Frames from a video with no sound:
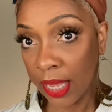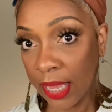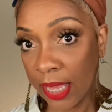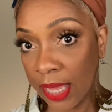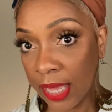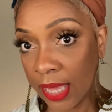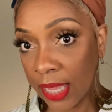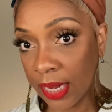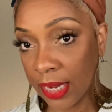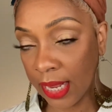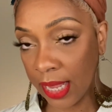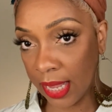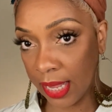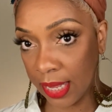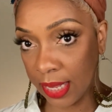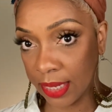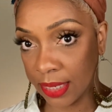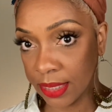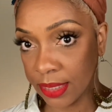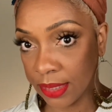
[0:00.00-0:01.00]
It
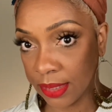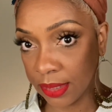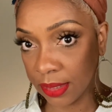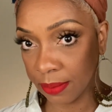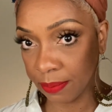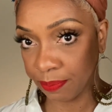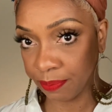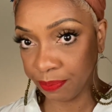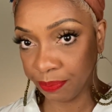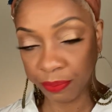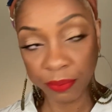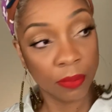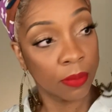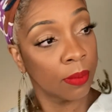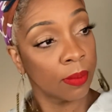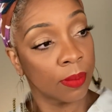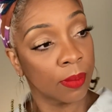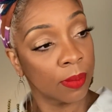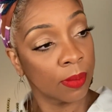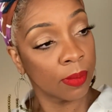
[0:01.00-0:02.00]
is
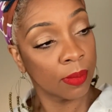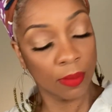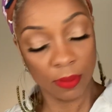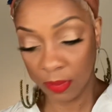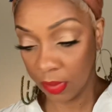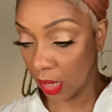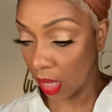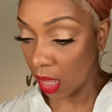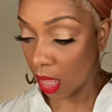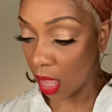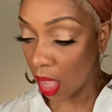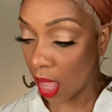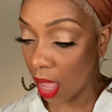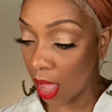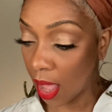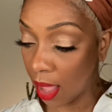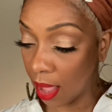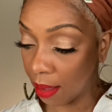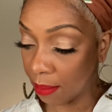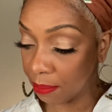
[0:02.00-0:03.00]

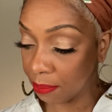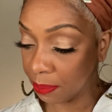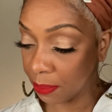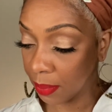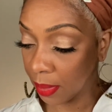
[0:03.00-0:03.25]
um,